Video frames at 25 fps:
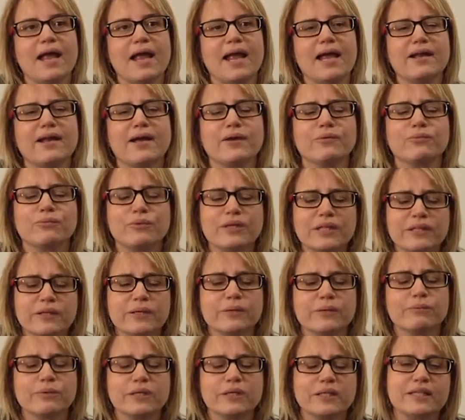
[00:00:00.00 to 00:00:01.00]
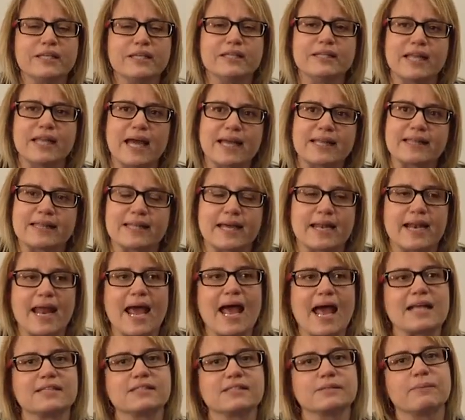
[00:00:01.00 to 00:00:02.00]
And I really, really liked that
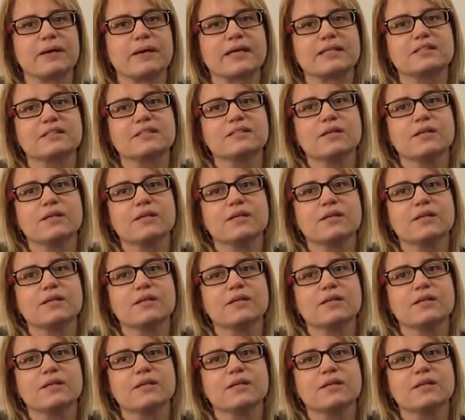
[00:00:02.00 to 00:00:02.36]
aspect.